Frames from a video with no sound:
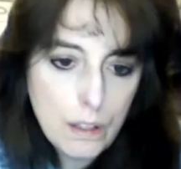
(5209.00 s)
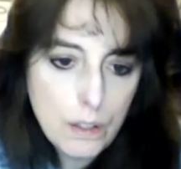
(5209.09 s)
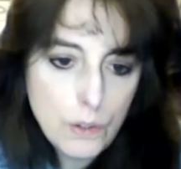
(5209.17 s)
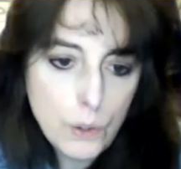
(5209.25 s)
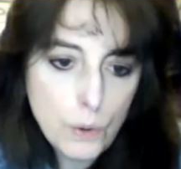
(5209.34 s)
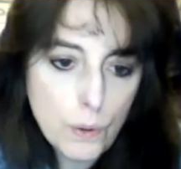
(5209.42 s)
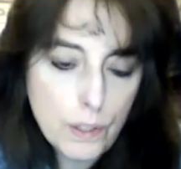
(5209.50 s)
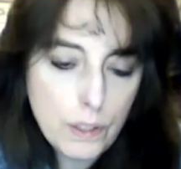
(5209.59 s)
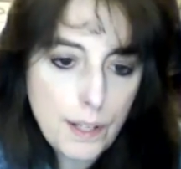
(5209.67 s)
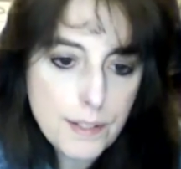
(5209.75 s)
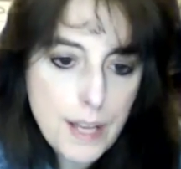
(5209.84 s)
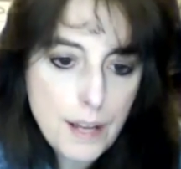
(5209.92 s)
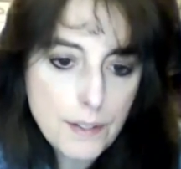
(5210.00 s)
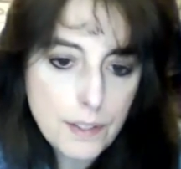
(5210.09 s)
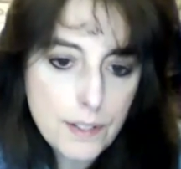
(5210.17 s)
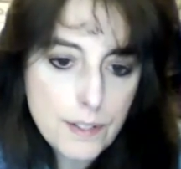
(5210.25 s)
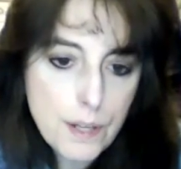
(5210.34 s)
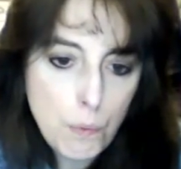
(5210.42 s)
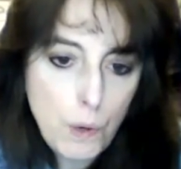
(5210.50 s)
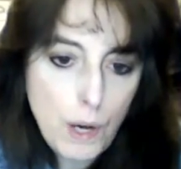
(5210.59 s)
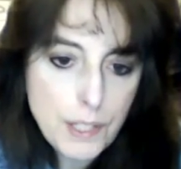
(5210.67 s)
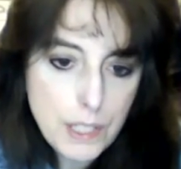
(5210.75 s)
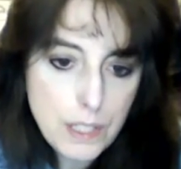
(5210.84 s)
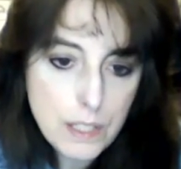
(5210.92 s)
New York, Los Angeles, and
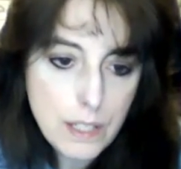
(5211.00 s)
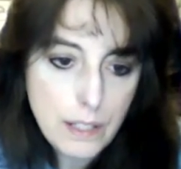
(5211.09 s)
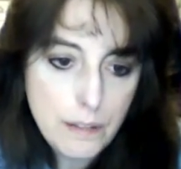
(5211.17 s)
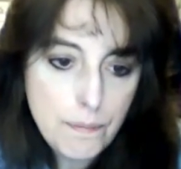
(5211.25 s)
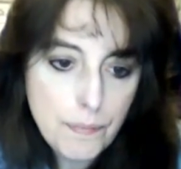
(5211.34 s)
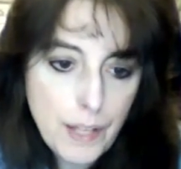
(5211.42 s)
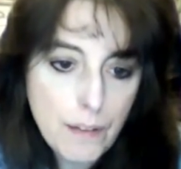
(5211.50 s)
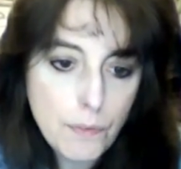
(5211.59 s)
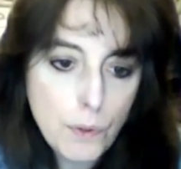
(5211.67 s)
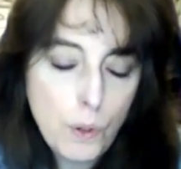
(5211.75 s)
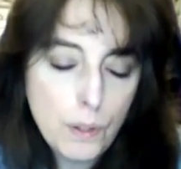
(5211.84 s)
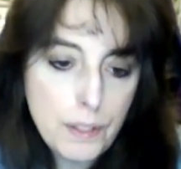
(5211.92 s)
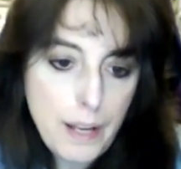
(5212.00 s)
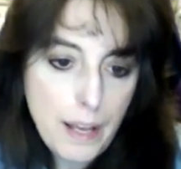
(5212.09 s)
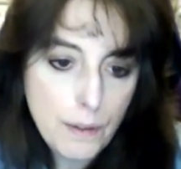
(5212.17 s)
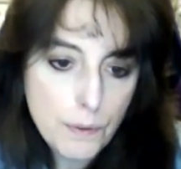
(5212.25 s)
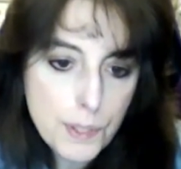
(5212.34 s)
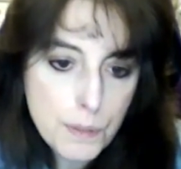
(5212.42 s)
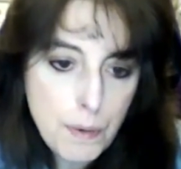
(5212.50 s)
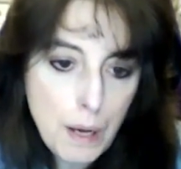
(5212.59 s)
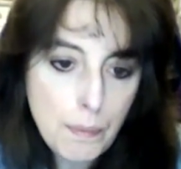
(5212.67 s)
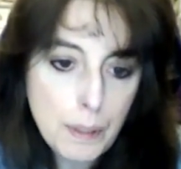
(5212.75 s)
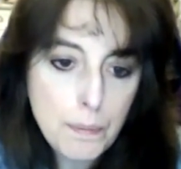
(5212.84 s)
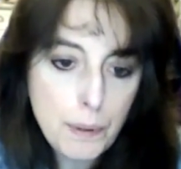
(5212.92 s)
Washington have all announced
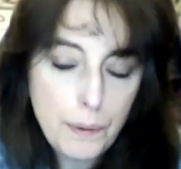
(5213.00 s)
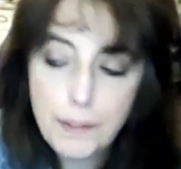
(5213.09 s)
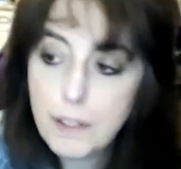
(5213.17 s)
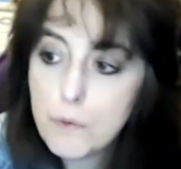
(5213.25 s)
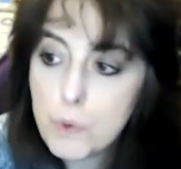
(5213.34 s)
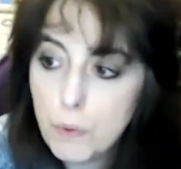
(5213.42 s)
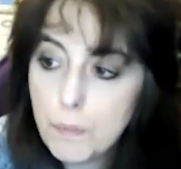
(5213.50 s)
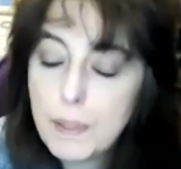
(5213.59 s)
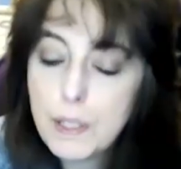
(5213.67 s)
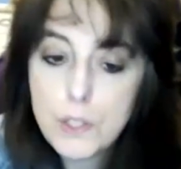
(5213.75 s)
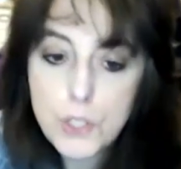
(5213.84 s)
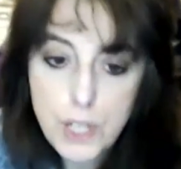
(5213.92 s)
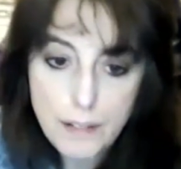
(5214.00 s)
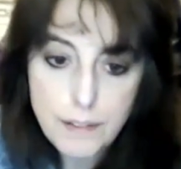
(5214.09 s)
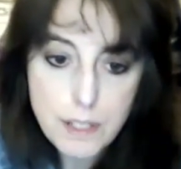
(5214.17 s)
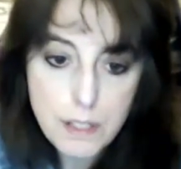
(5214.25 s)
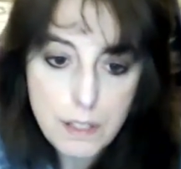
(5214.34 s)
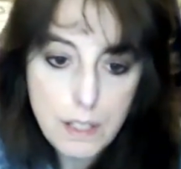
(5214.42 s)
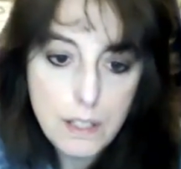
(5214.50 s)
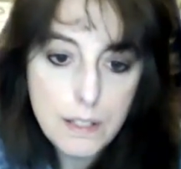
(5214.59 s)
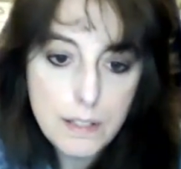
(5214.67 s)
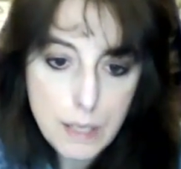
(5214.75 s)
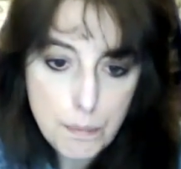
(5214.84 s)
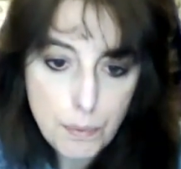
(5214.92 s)
public buildings will be shut
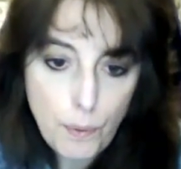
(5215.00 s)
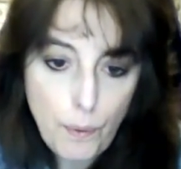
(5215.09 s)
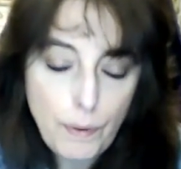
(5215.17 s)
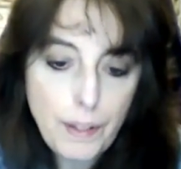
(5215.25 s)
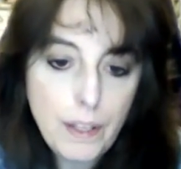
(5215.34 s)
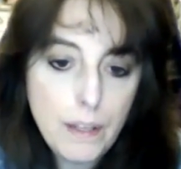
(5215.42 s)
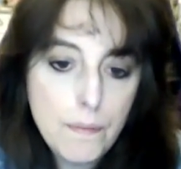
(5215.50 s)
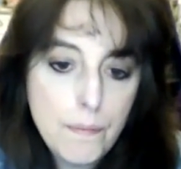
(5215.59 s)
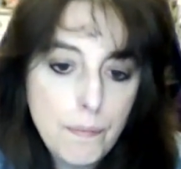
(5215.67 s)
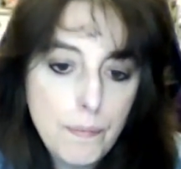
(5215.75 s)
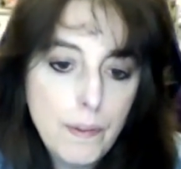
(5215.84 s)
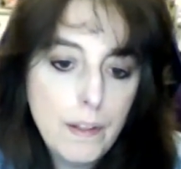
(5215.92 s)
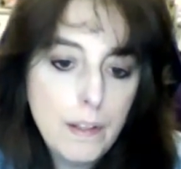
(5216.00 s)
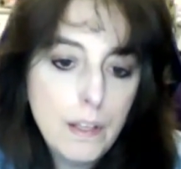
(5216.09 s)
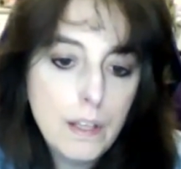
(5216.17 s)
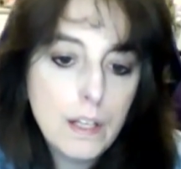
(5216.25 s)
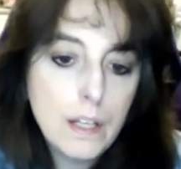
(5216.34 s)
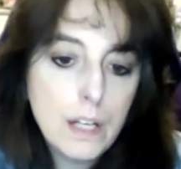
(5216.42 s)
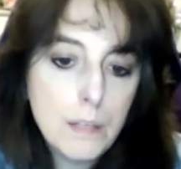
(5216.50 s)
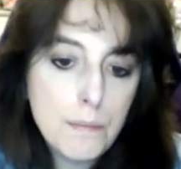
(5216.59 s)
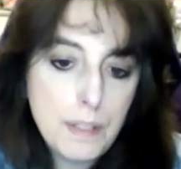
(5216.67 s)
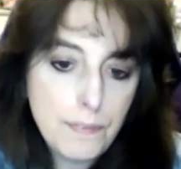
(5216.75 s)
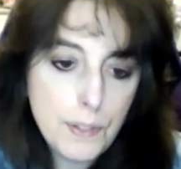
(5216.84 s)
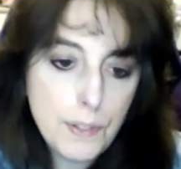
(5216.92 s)
temporarily,
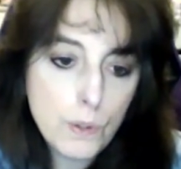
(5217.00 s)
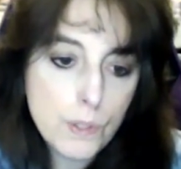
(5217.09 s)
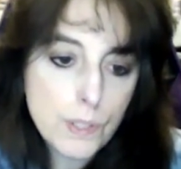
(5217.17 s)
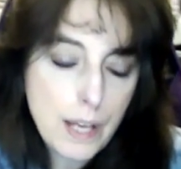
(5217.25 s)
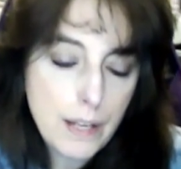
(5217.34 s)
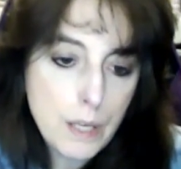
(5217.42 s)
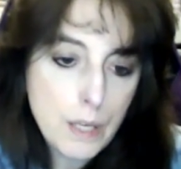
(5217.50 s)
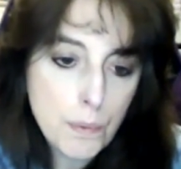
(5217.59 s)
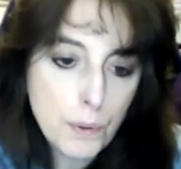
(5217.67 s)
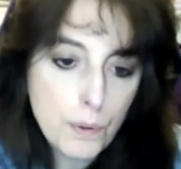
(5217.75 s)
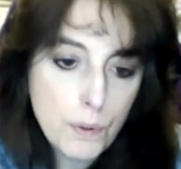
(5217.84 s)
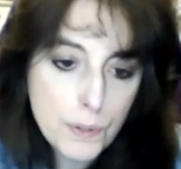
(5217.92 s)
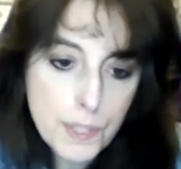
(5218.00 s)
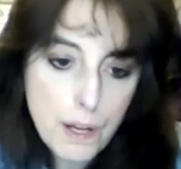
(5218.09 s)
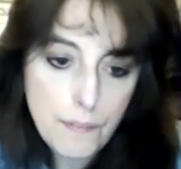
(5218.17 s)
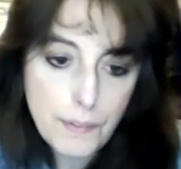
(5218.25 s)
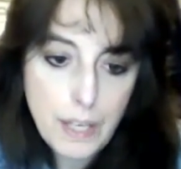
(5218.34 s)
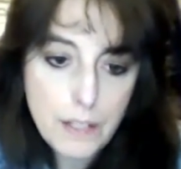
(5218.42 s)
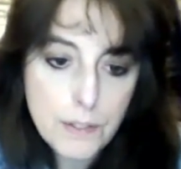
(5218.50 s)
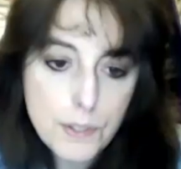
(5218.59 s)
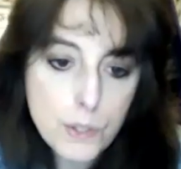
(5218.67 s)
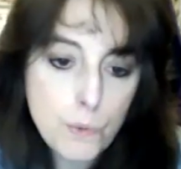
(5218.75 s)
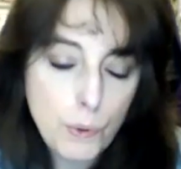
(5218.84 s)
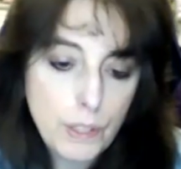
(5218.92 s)
amid fears that numbers of
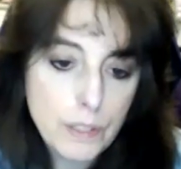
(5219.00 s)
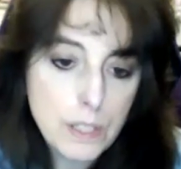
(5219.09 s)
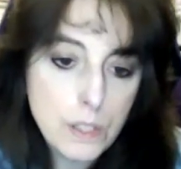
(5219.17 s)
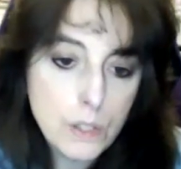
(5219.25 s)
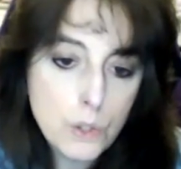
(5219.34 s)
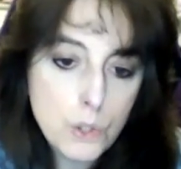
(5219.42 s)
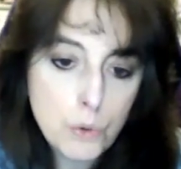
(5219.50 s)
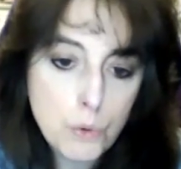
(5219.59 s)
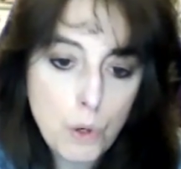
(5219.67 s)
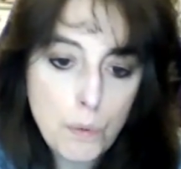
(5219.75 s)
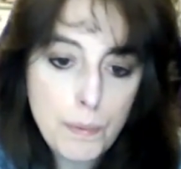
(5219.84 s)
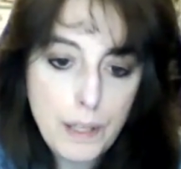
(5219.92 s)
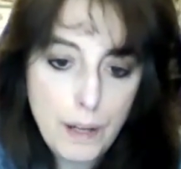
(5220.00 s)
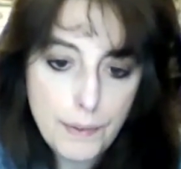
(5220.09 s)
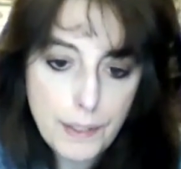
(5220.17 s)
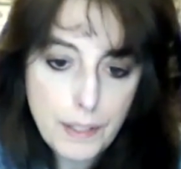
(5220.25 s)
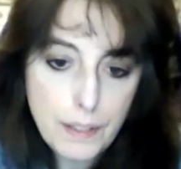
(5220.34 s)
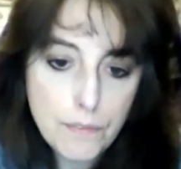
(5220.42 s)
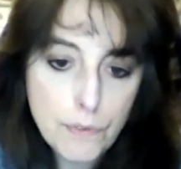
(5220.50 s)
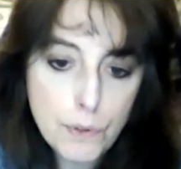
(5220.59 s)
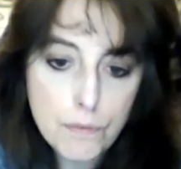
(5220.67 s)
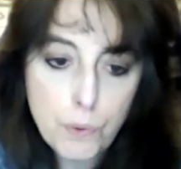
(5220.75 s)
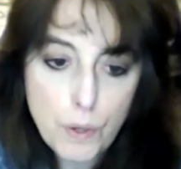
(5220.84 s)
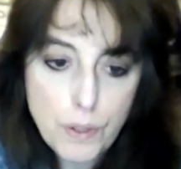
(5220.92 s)
cases will continue to grow beyond the
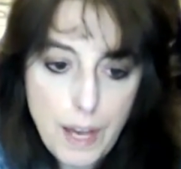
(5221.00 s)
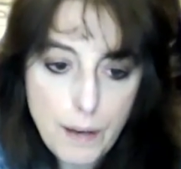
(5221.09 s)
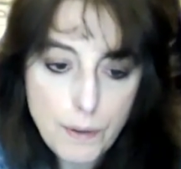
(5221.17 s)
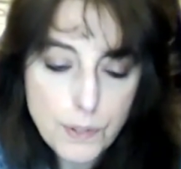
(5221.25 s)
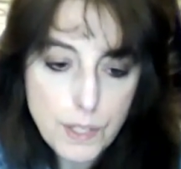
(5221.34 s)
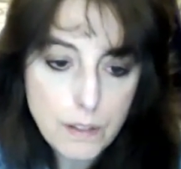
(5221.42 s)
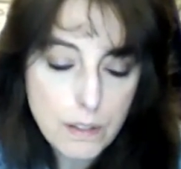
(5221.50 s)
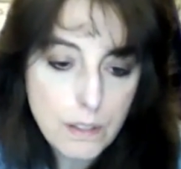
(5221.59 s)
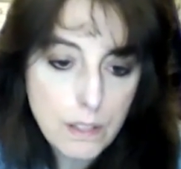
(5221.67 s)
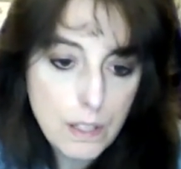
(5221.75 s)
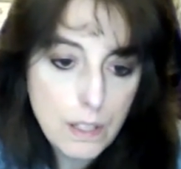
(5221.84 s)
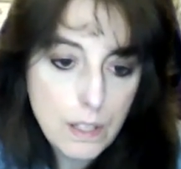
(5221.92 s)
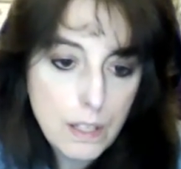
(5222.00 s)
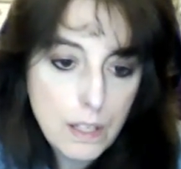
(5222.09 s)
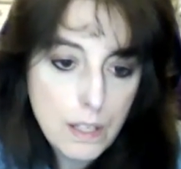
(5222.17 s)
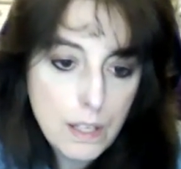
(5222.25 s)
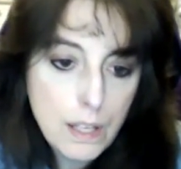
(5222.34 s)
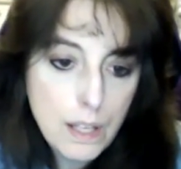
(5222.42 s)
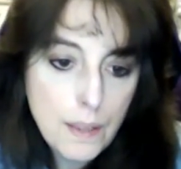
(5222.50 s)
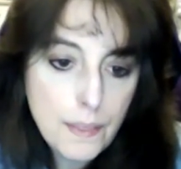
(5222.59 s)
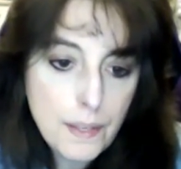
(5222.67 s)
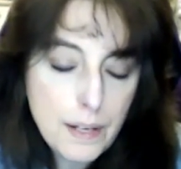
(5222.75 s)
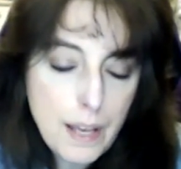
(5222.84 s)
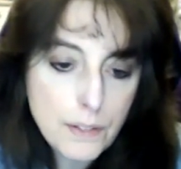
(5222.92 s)
confirmed 4,000.
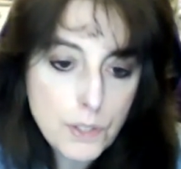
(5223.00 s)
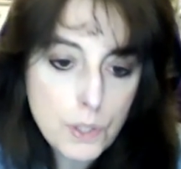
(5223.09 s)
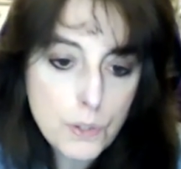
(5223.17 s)
The National